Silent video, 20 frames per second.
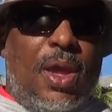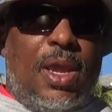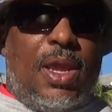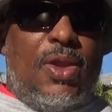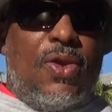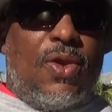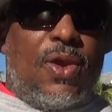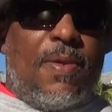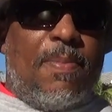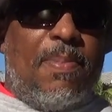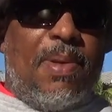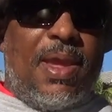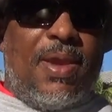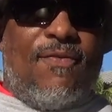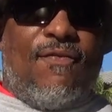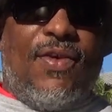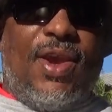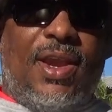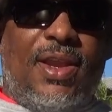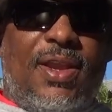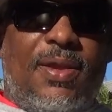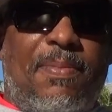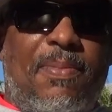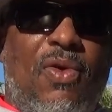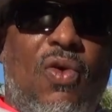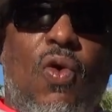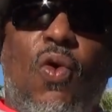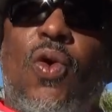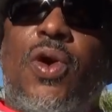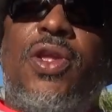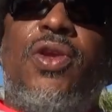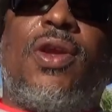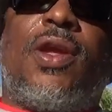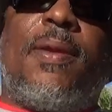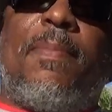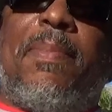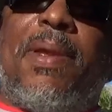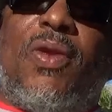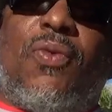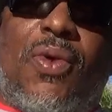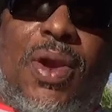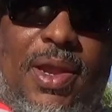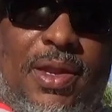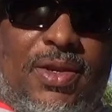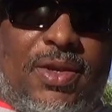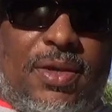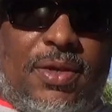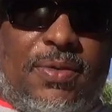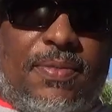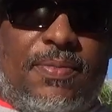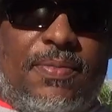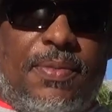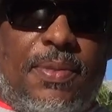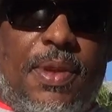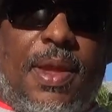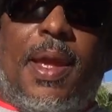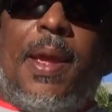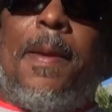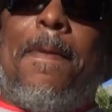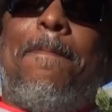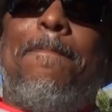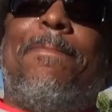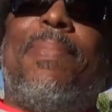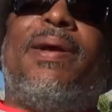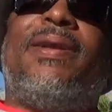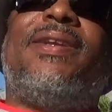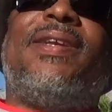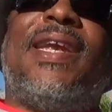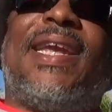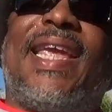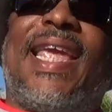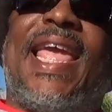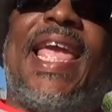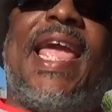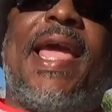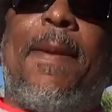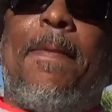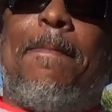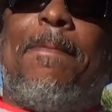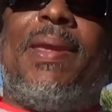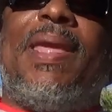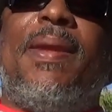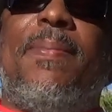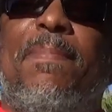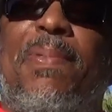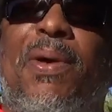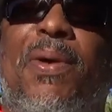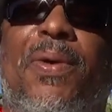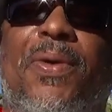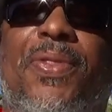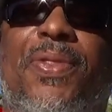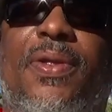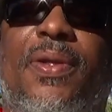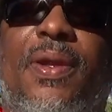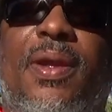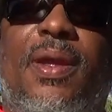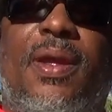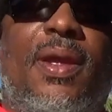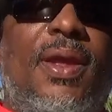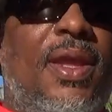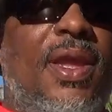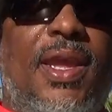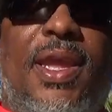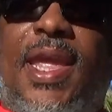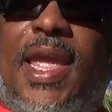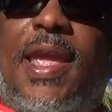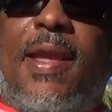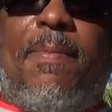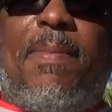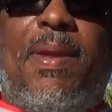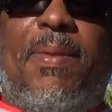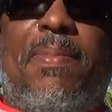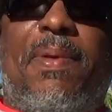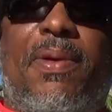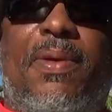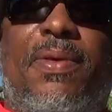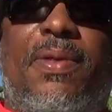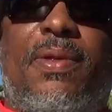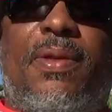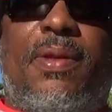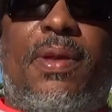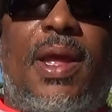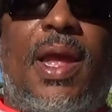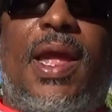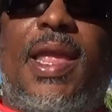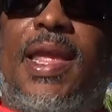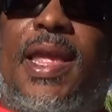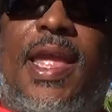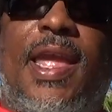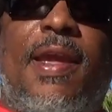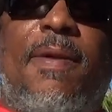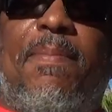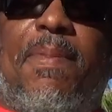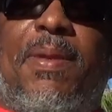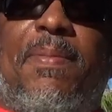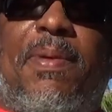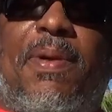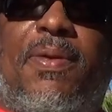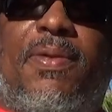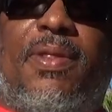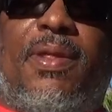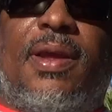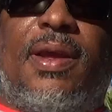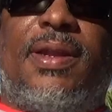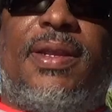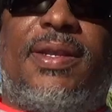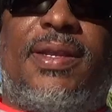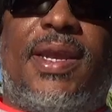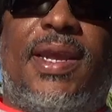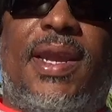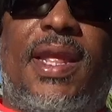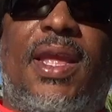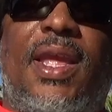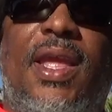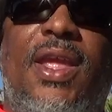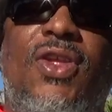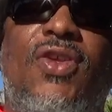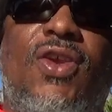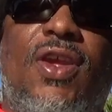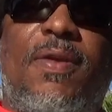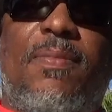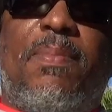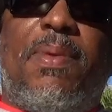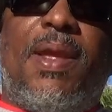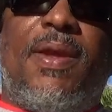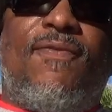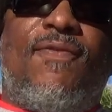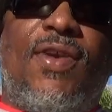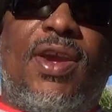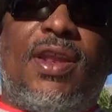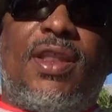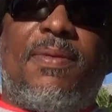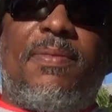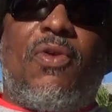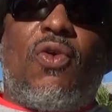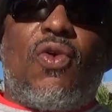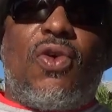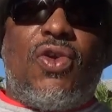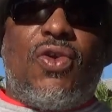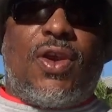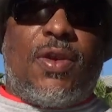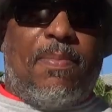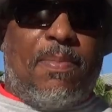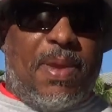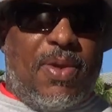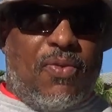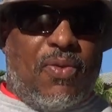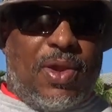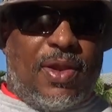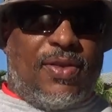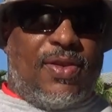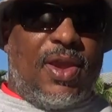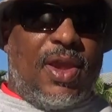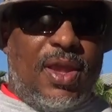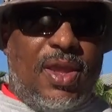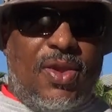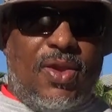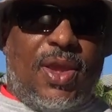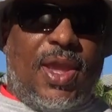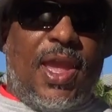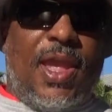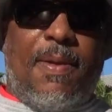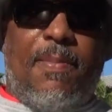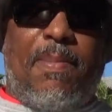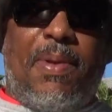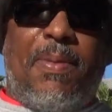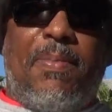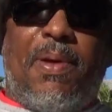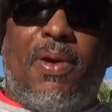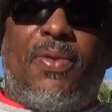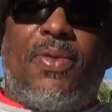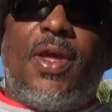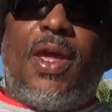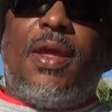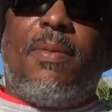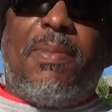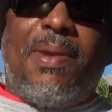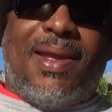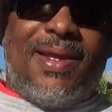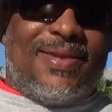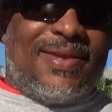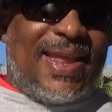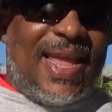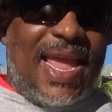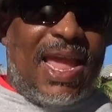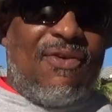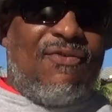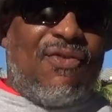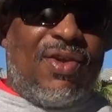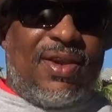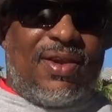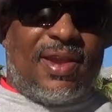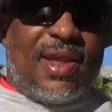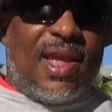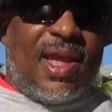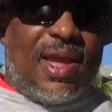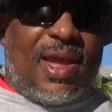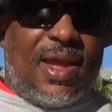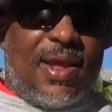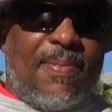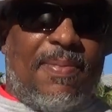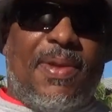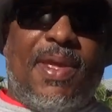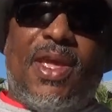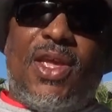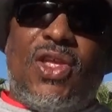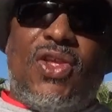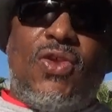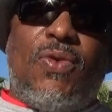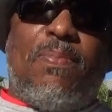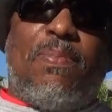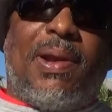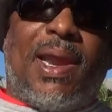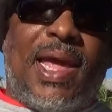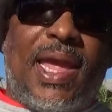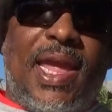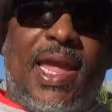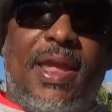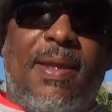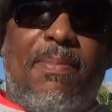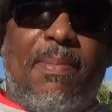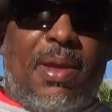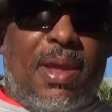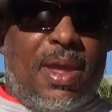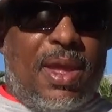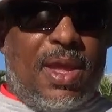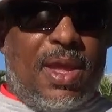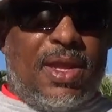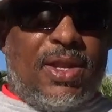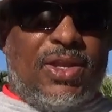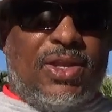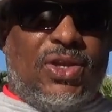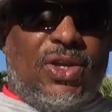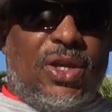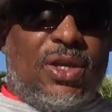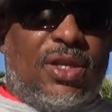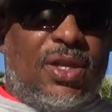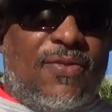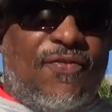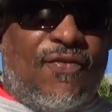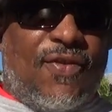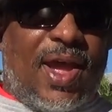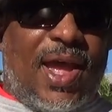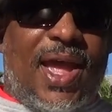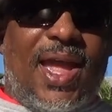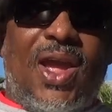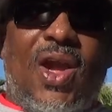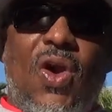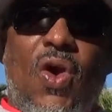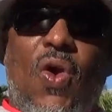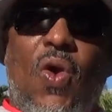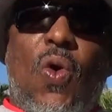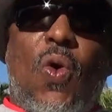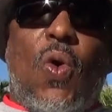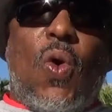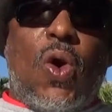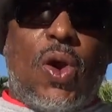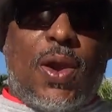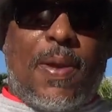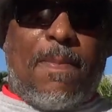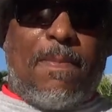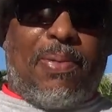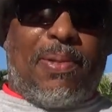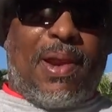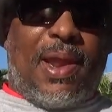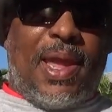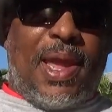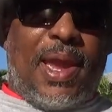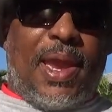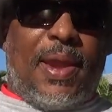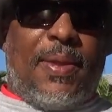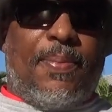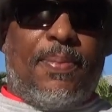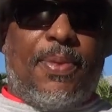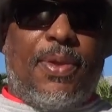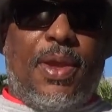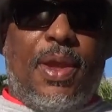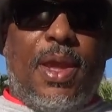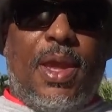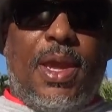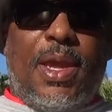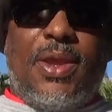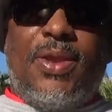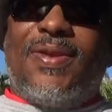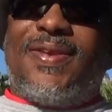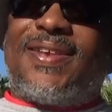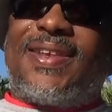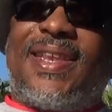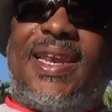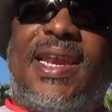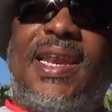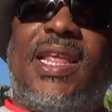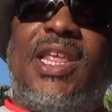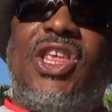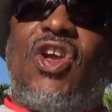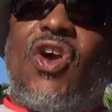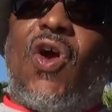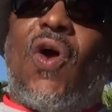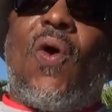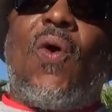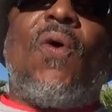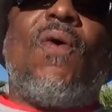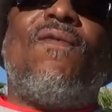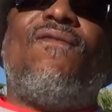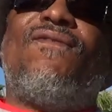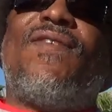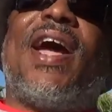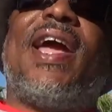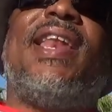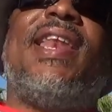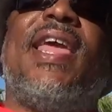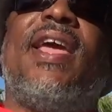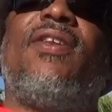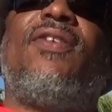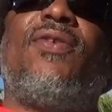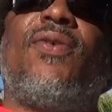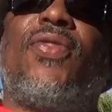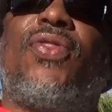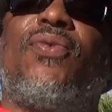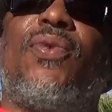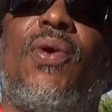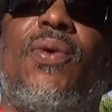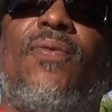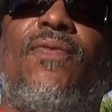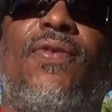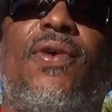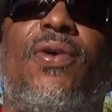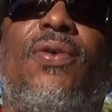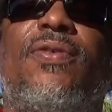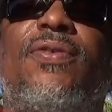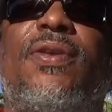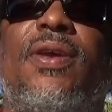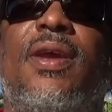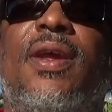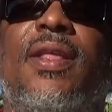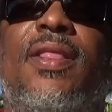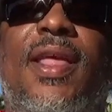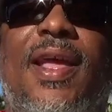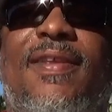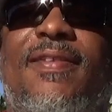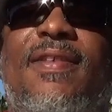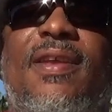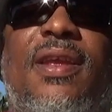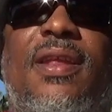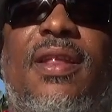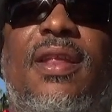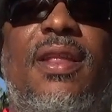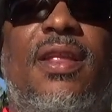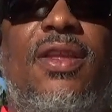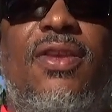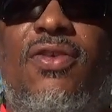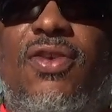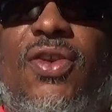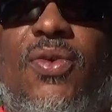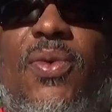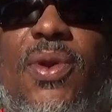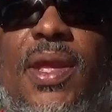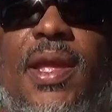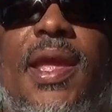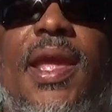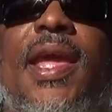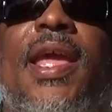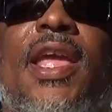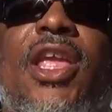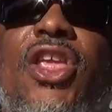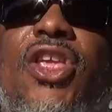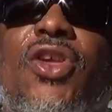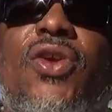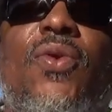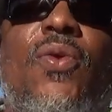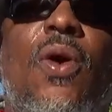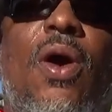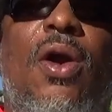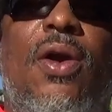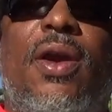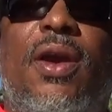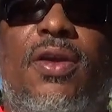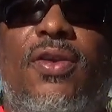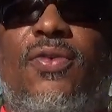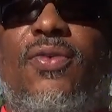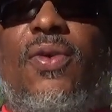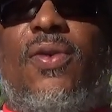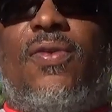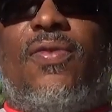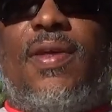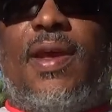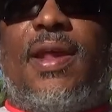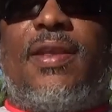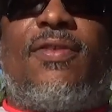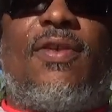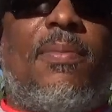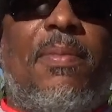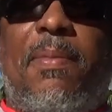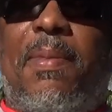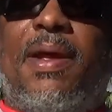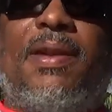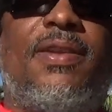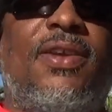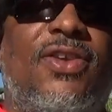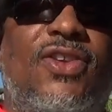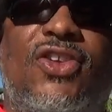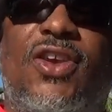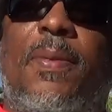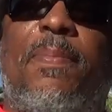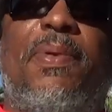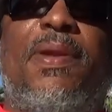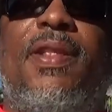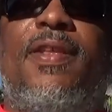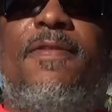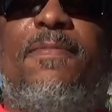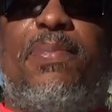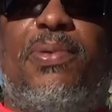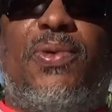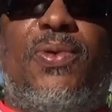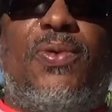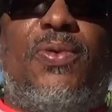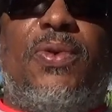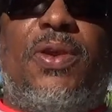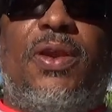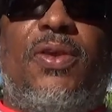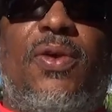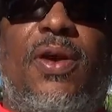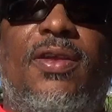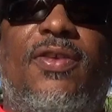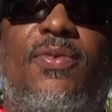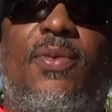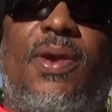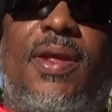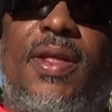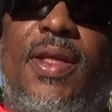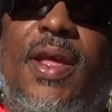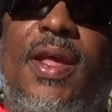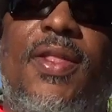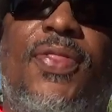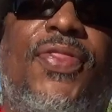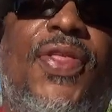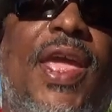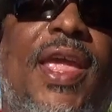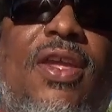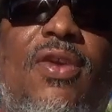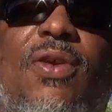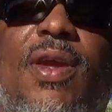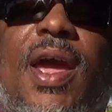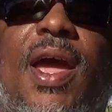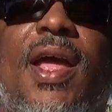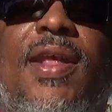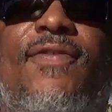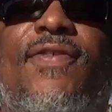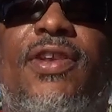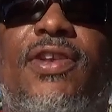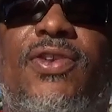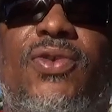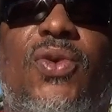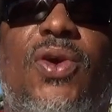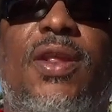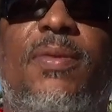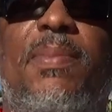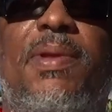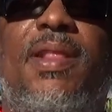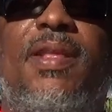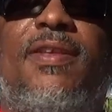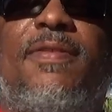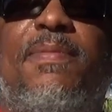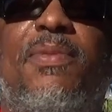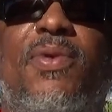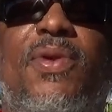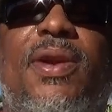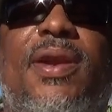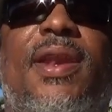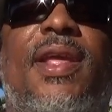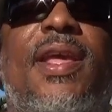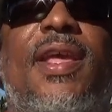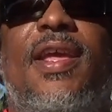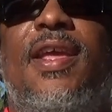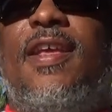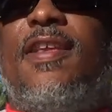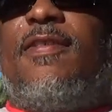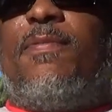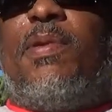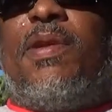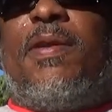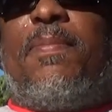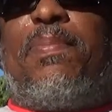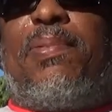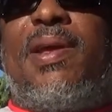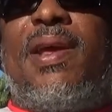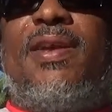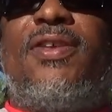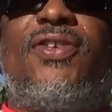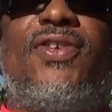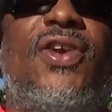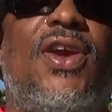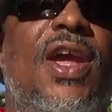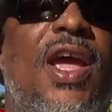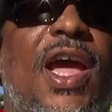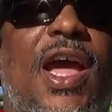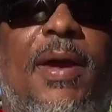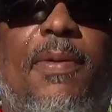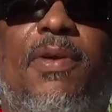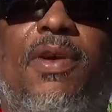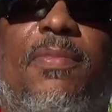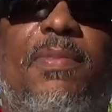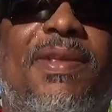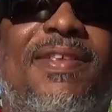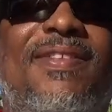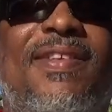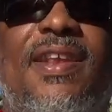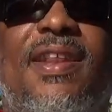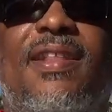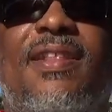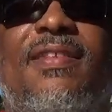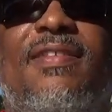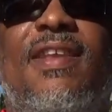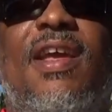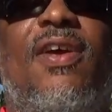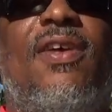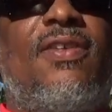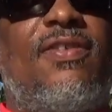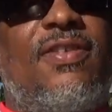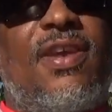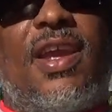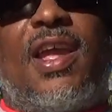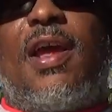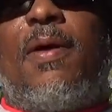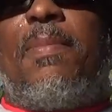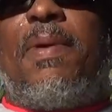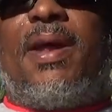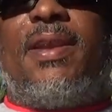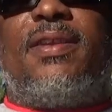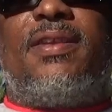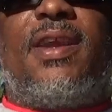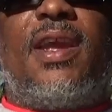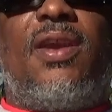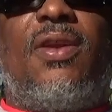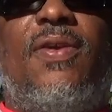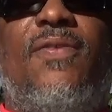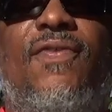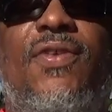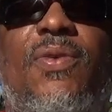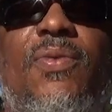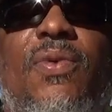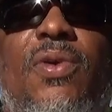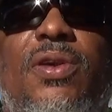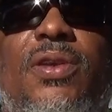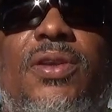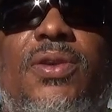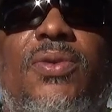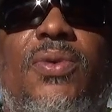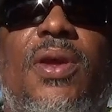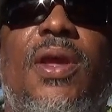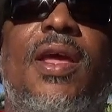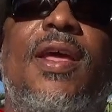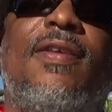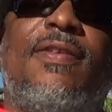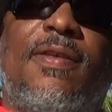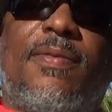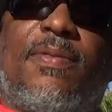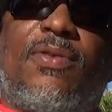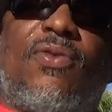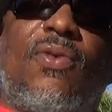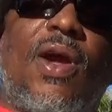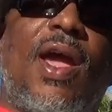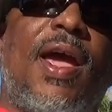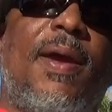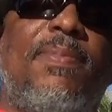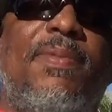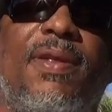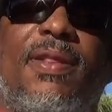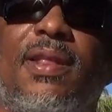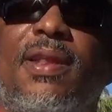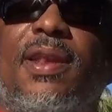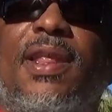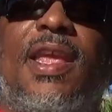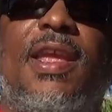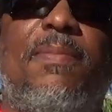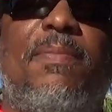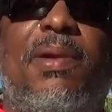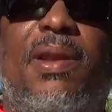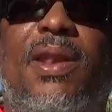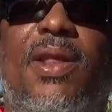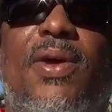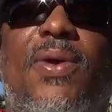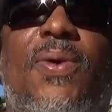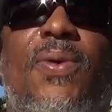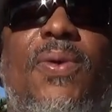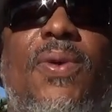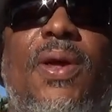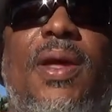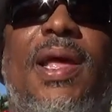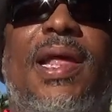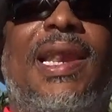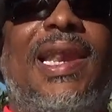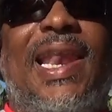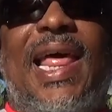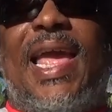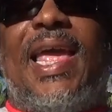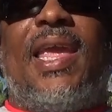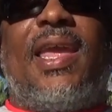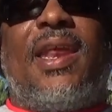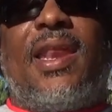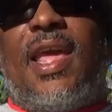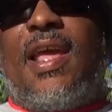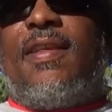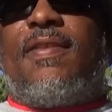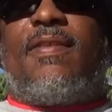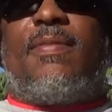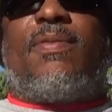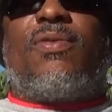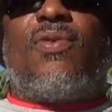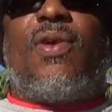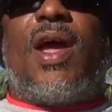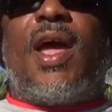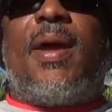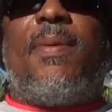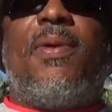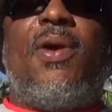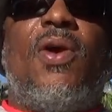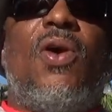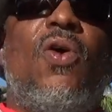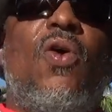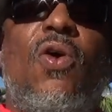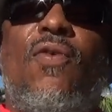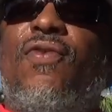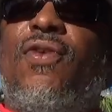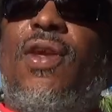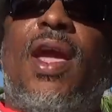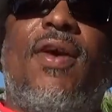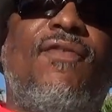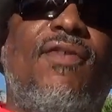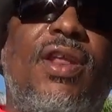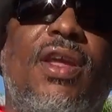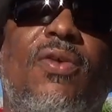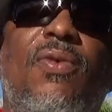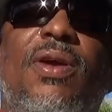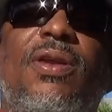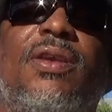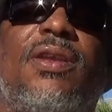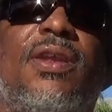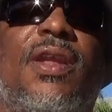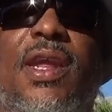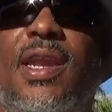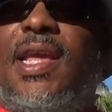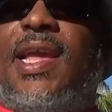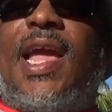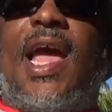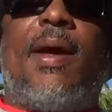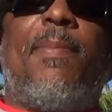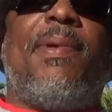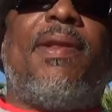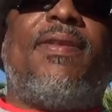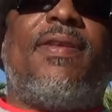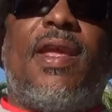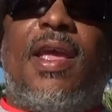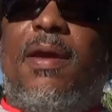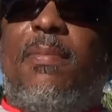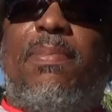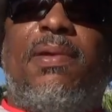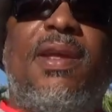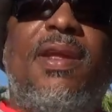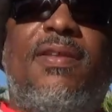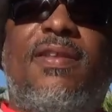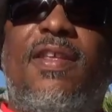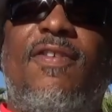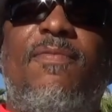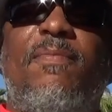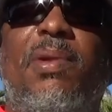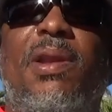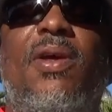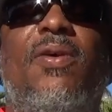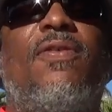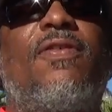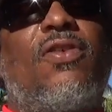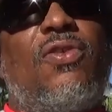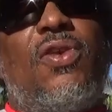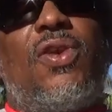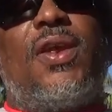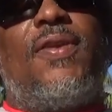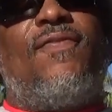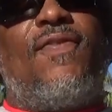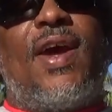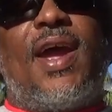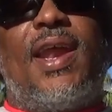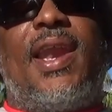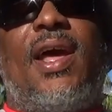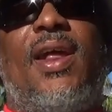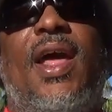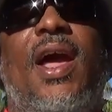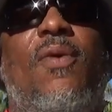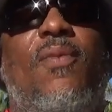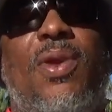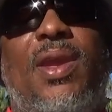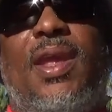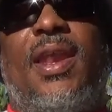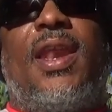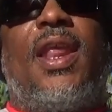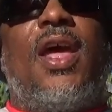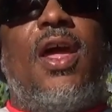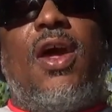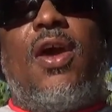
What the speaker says: you can be a victim or you can be rich, but you can't be both. You can't be both. You can't be both. Understand that? You can be a victim or you can be rich. You can't be both. Because every time you blame, justify, or complain, you're slitting your own financial throat, folks. That's it. You're doing it. You are in control of that. So I'm about to jump in this pool. You know, I just want to thank you guys for joining me this morning. It's been a pleasure. I'm going to be sending this out. Check out my channel if you want to. Subscribe to the link below. Like it and subscribe. Or if you have any questions, any comments, please leave them below so you can find out how we can